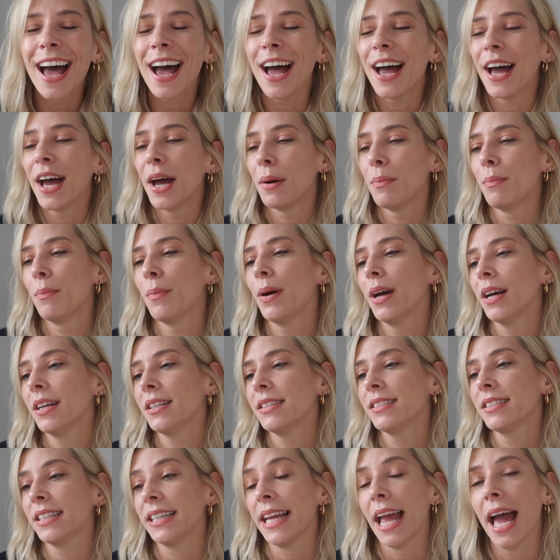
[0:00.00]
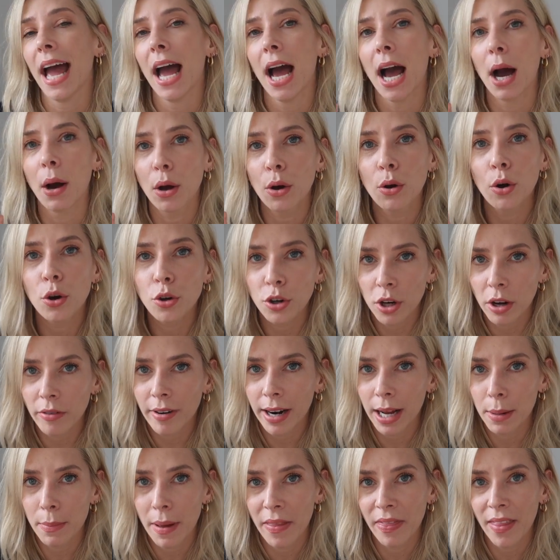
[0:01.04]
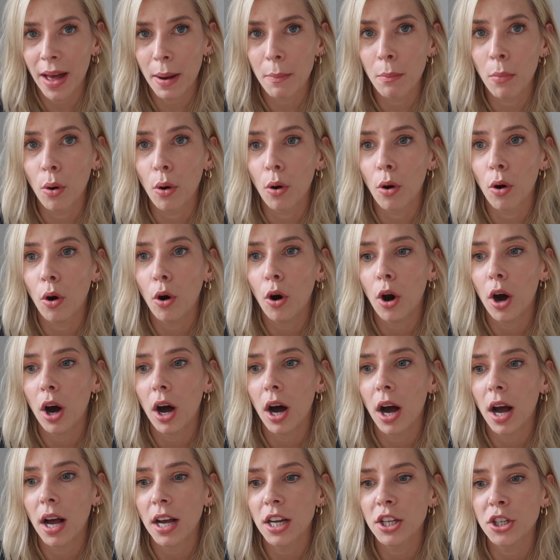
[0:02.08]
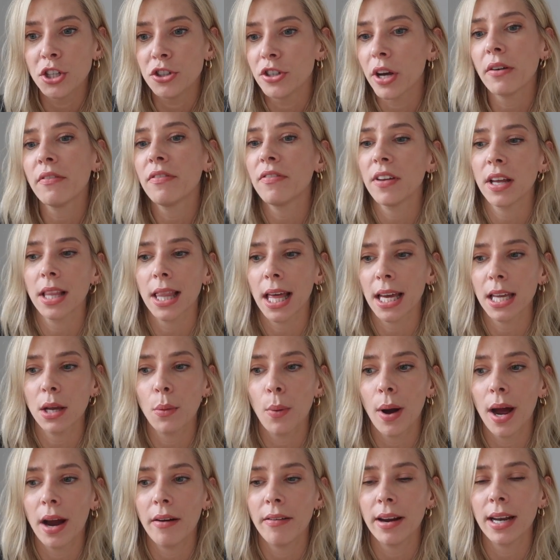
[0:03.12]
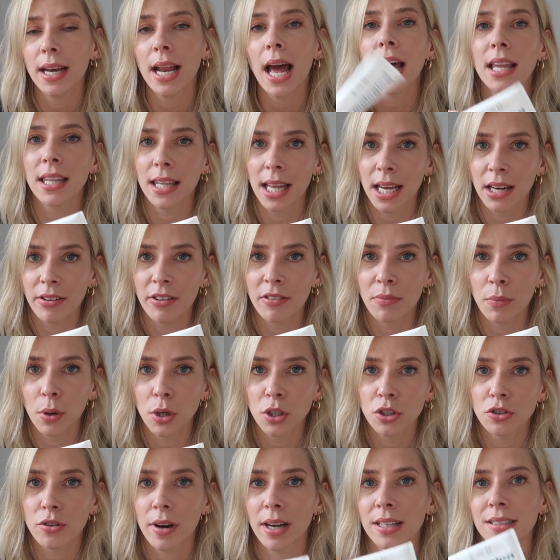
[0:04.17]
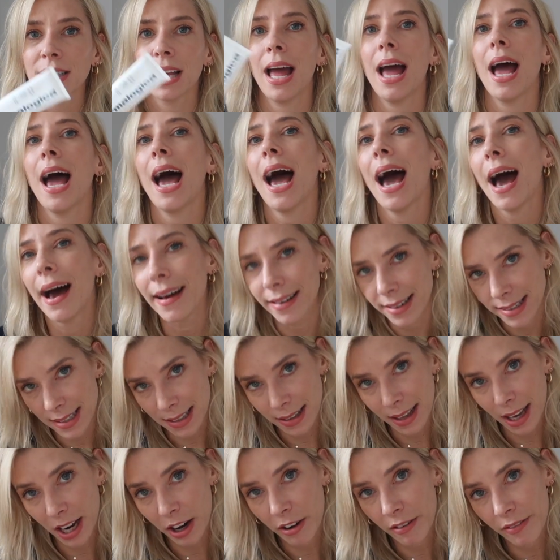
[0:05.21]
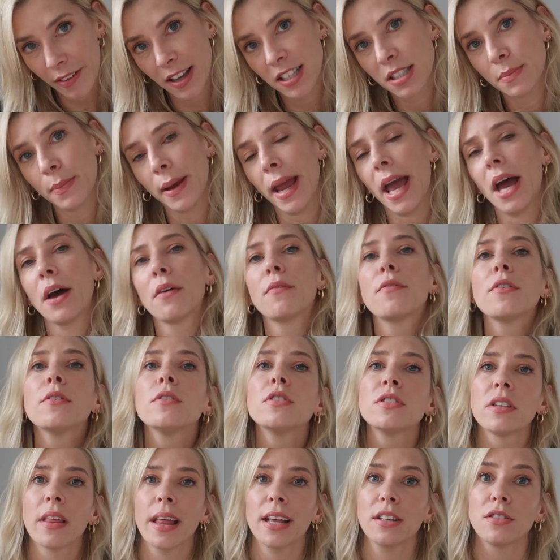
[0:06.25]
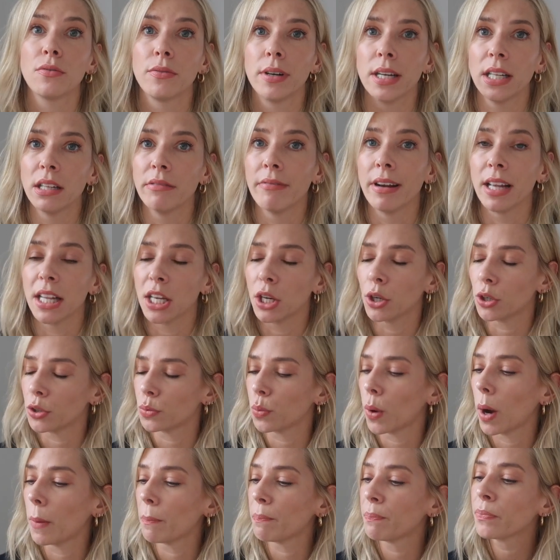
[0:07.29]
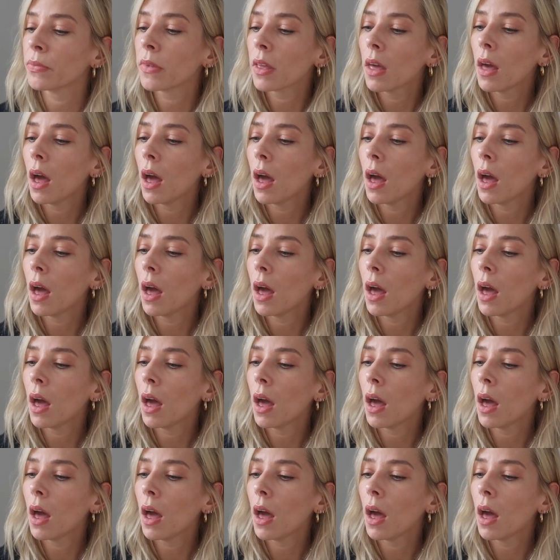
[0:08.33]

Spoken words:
So yeah, I could not recommend that more. You don't feel like you're wearing a layer of moisturiser and a layer of SPF. So that's a really, really good one.